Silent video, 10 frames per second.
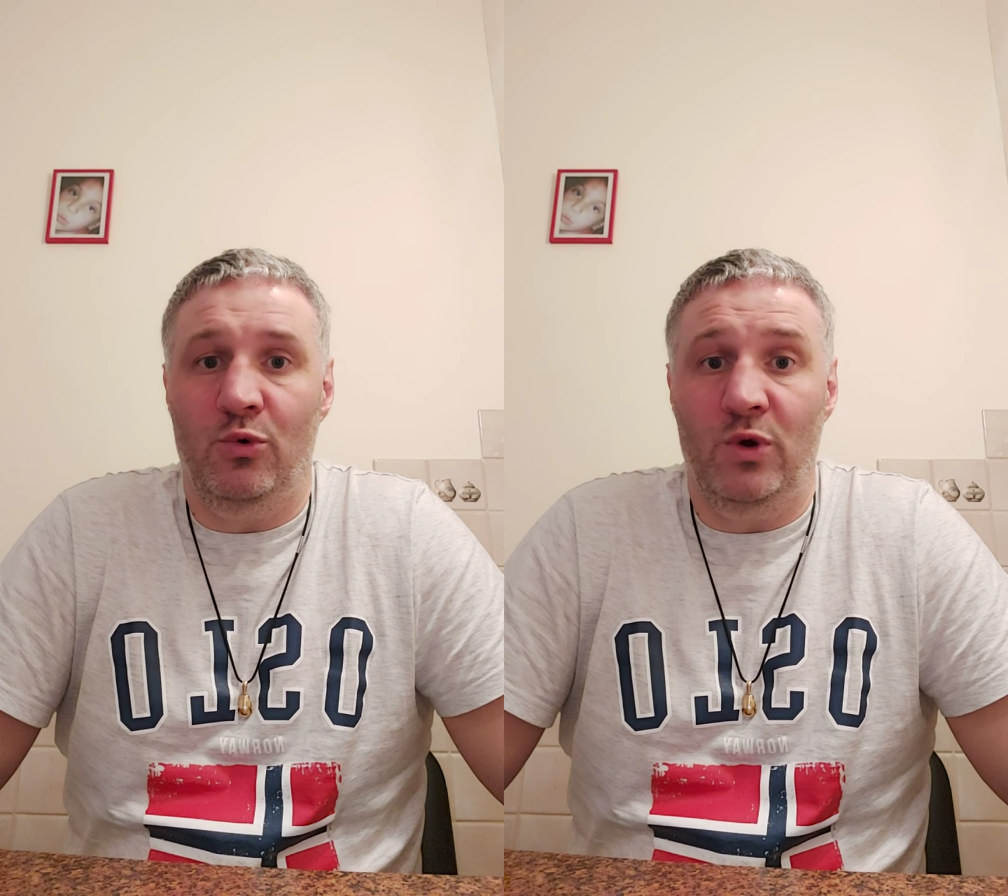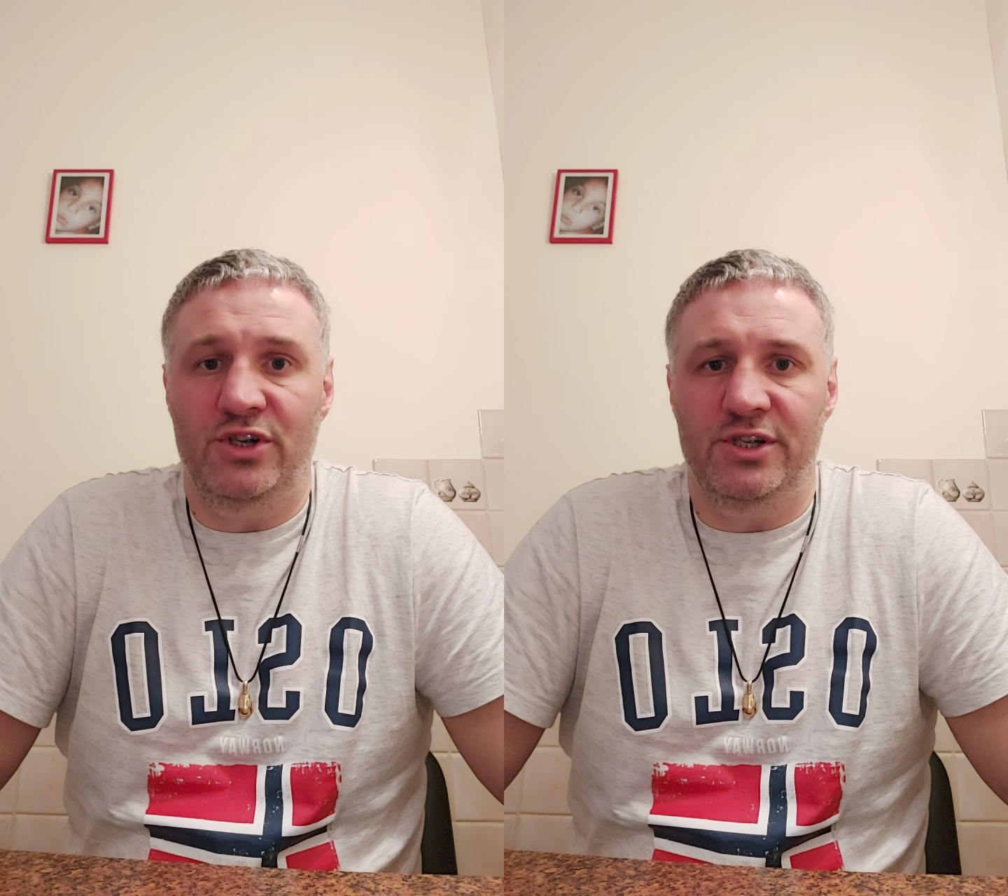
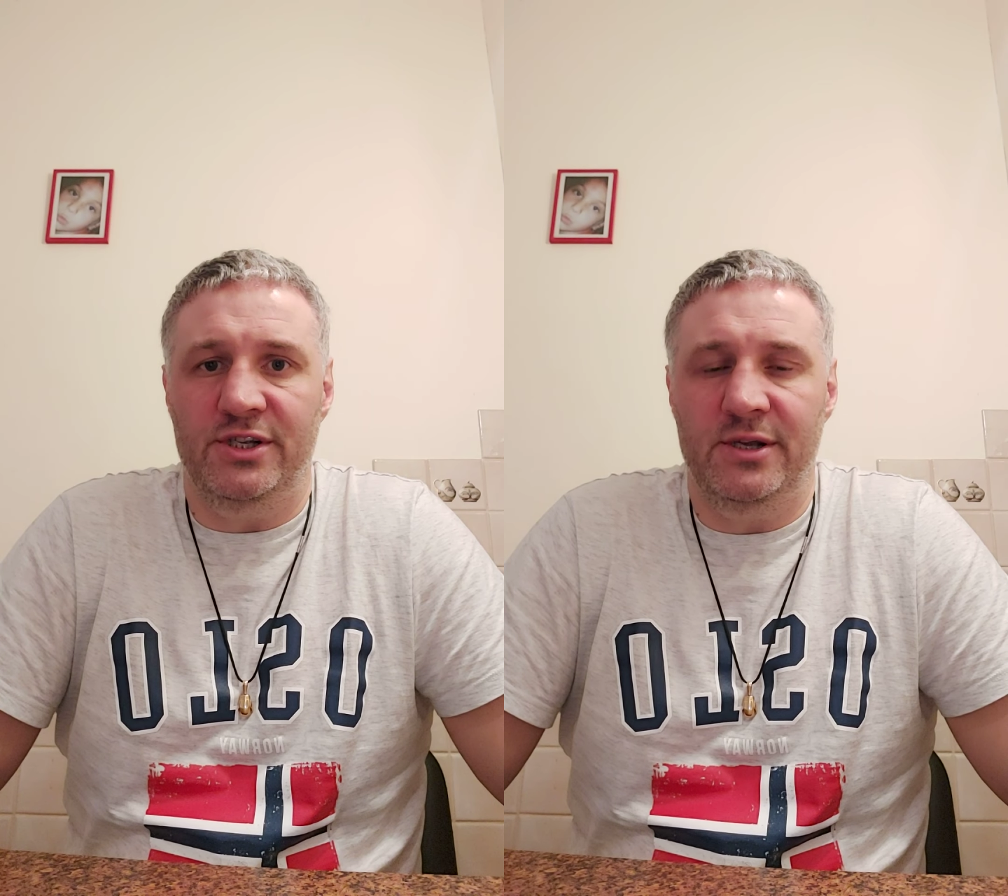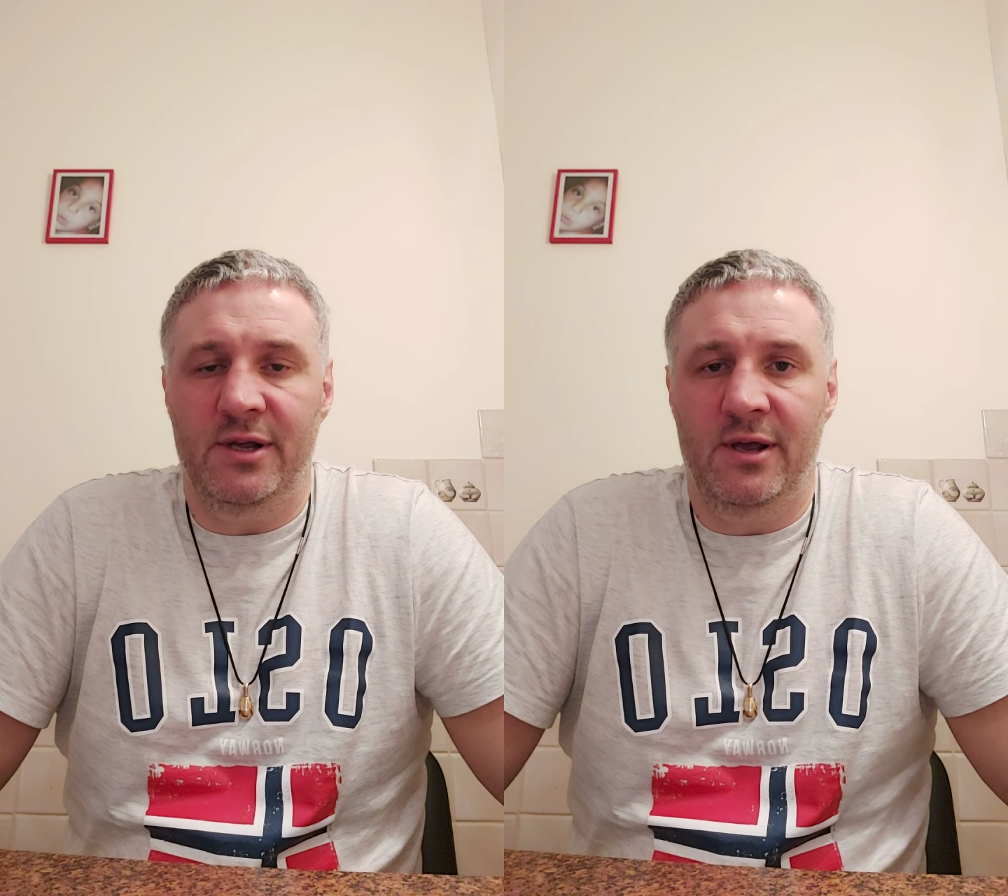
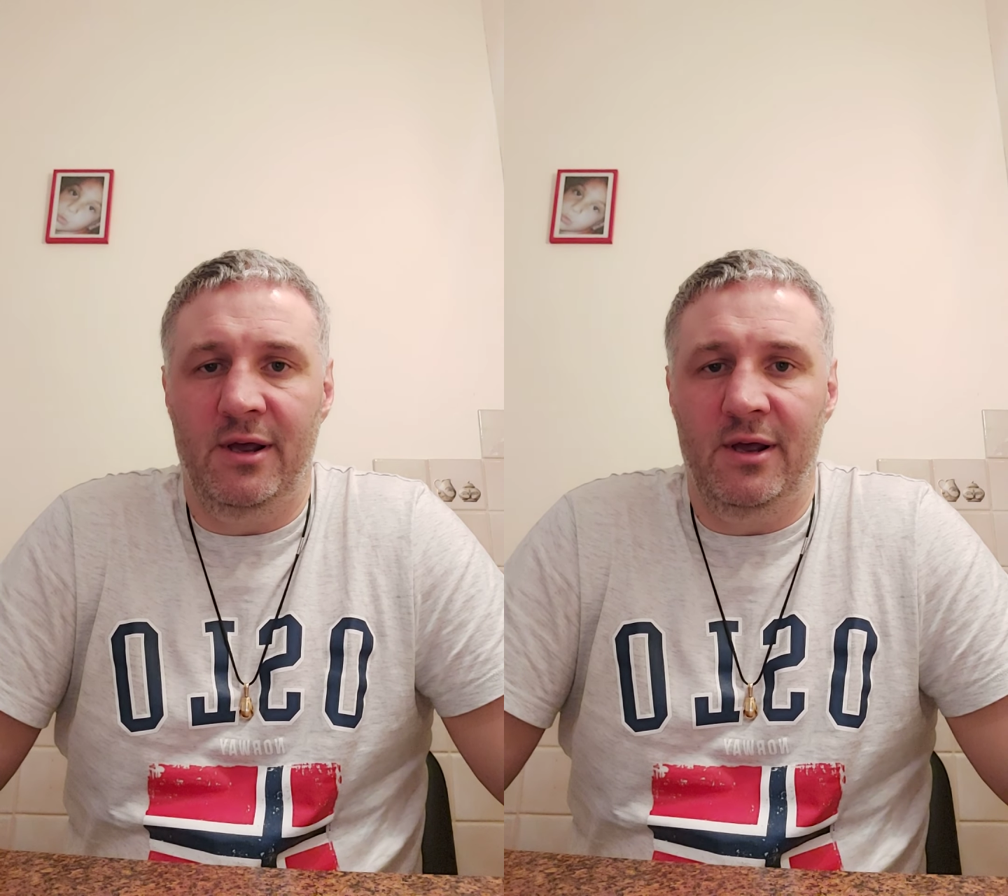questions,